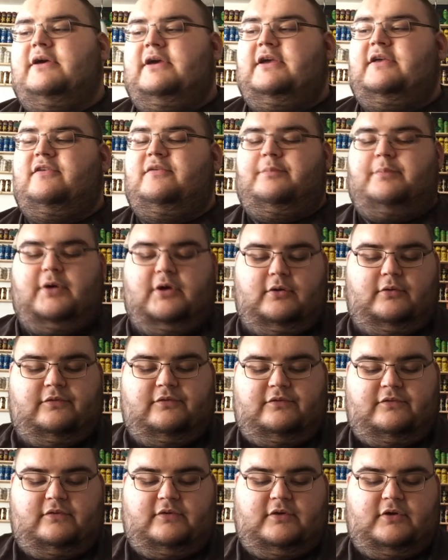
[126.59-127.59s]
his
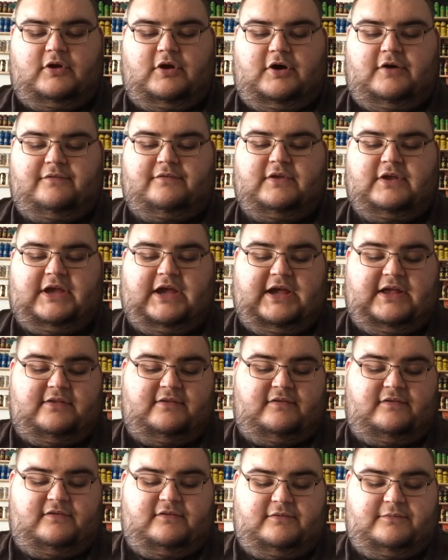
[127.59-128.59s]
post of the
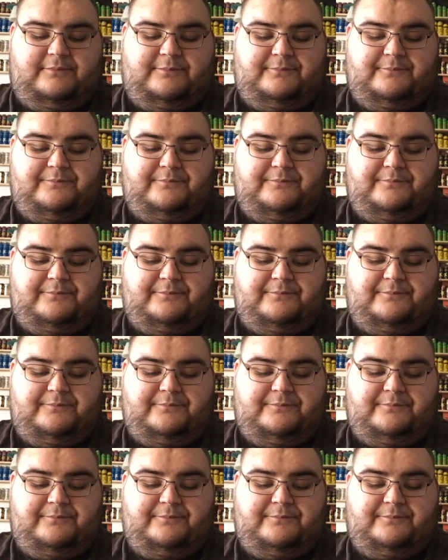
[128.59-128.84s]
cans.